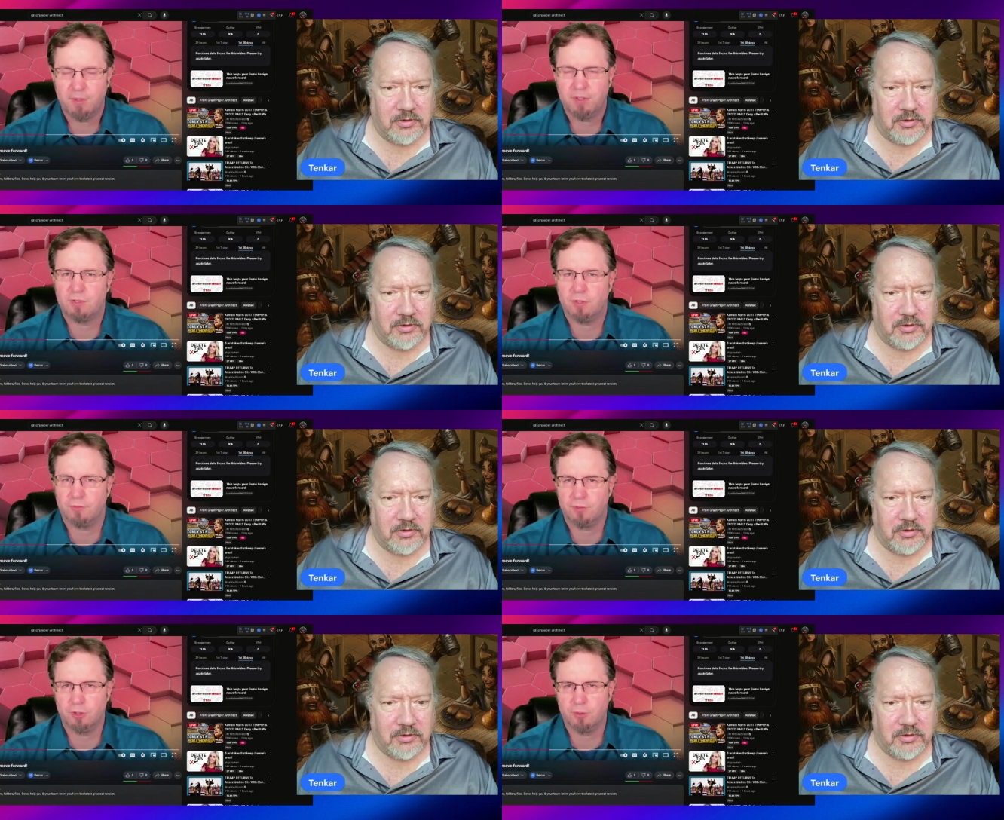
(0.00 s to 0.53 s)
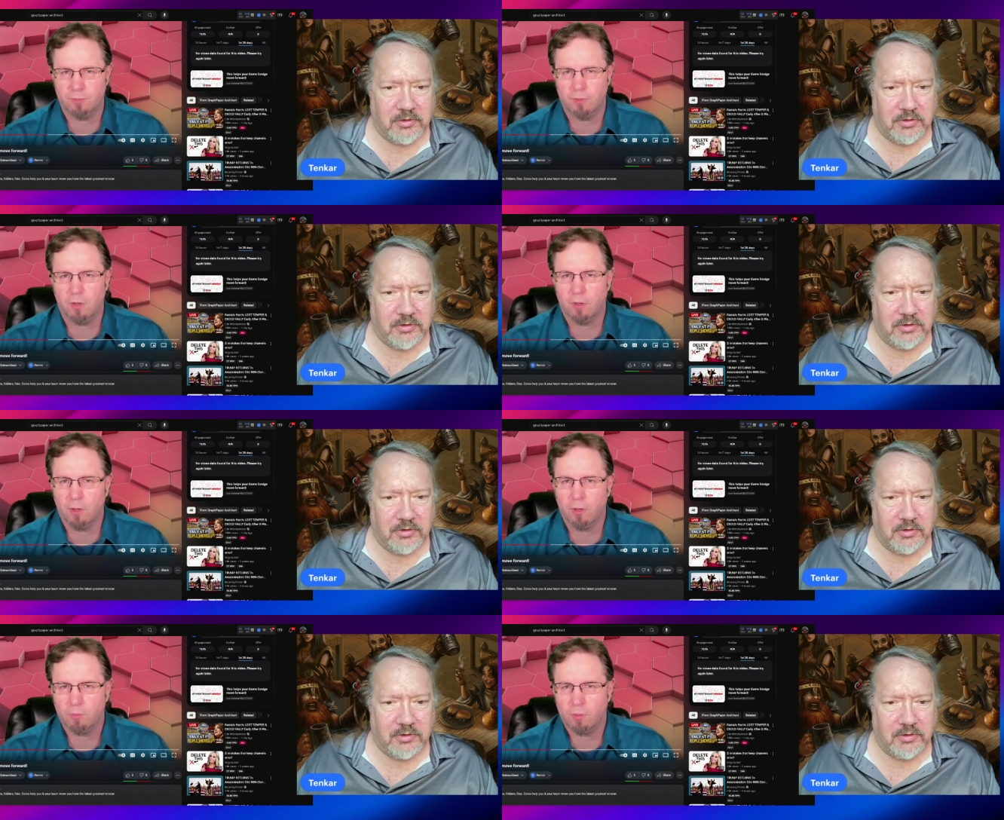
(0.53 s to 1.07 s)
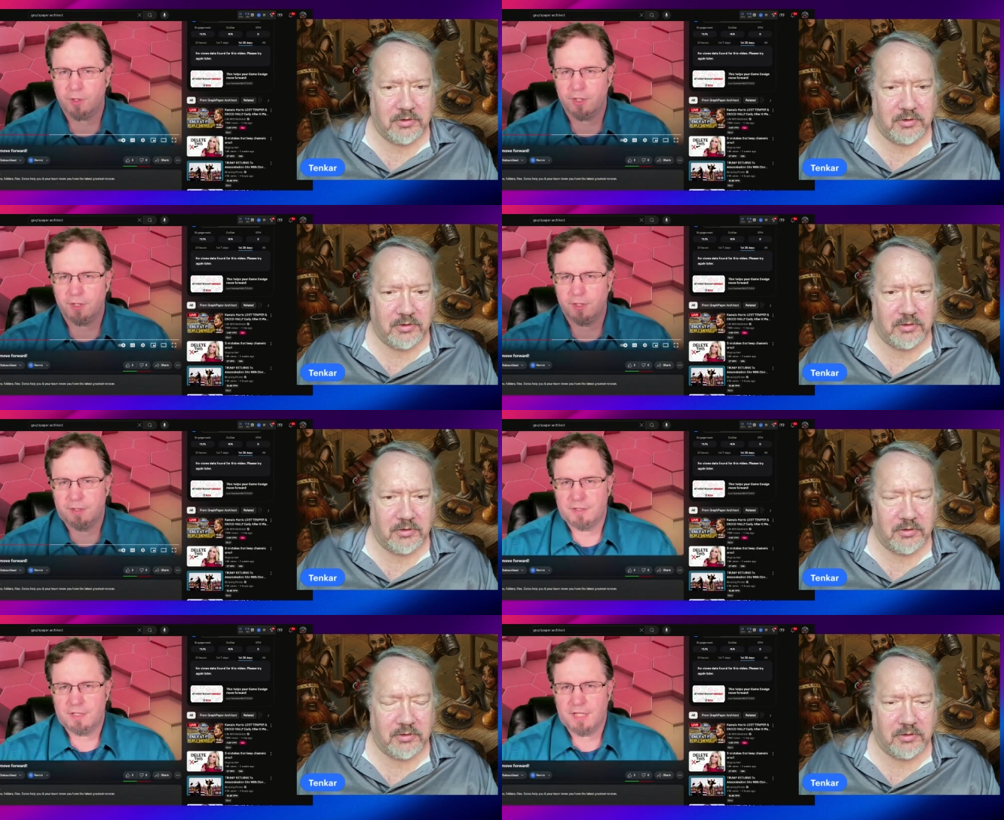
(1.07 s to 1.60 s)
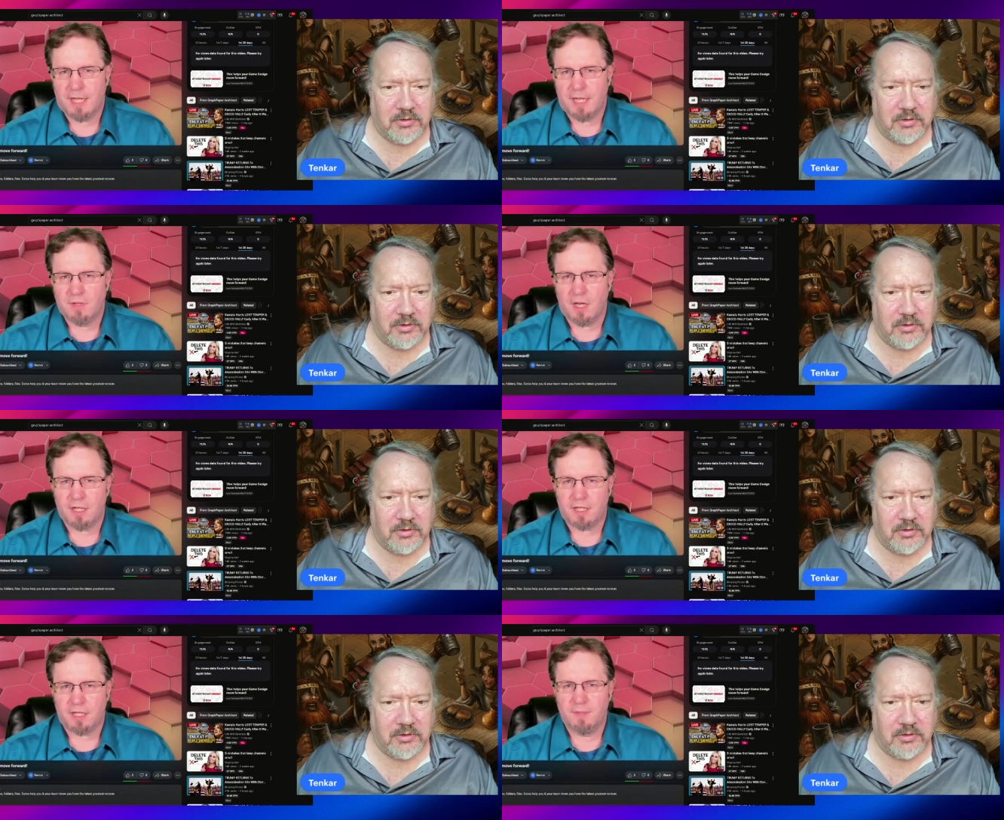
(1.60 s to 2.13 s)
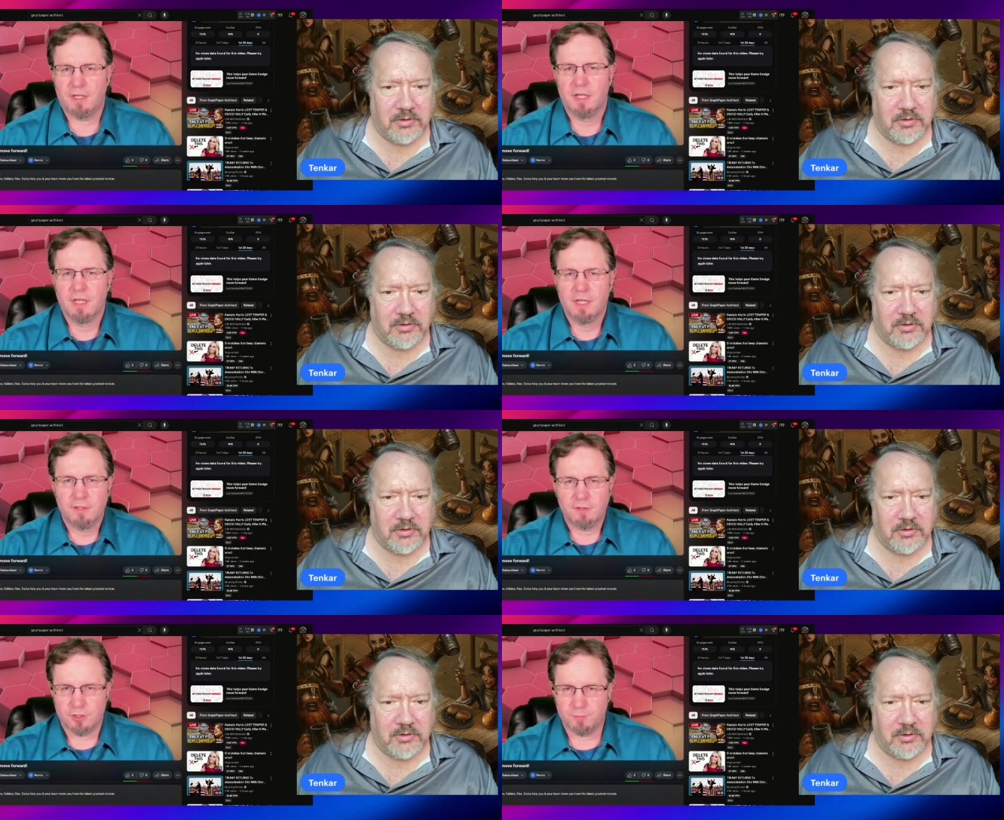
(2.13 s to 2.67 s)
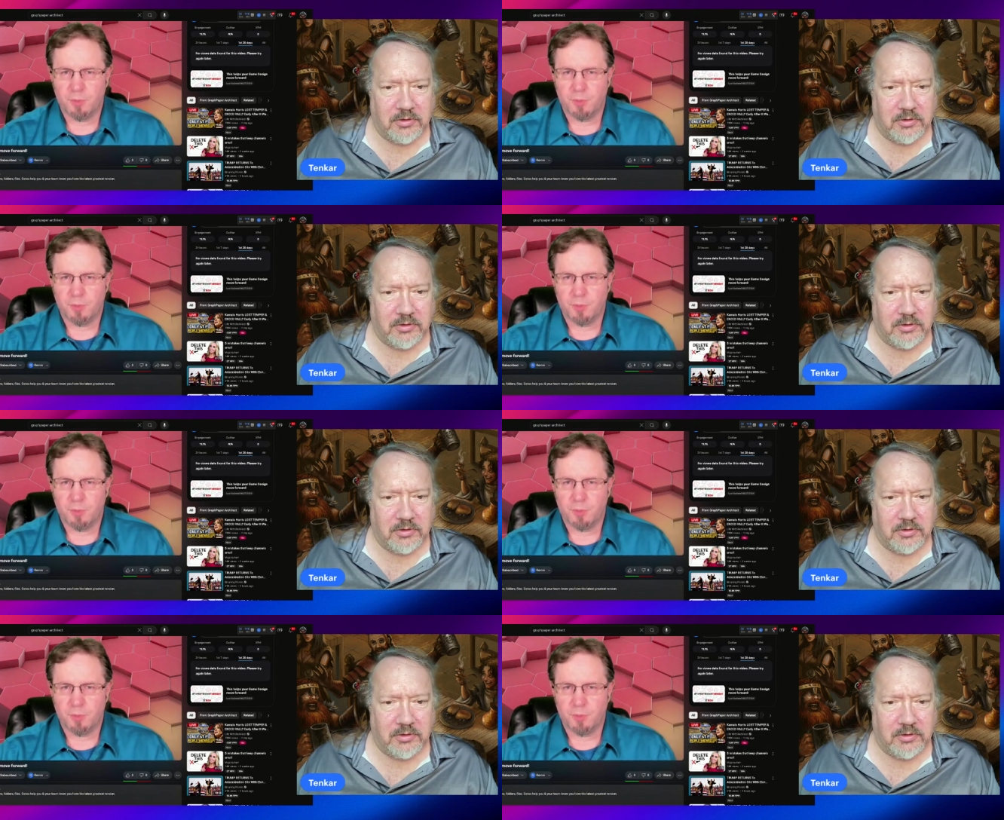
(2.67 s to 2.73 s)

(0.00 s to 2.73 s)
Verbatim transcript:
Speaker 1: So if you are all working on the same document, just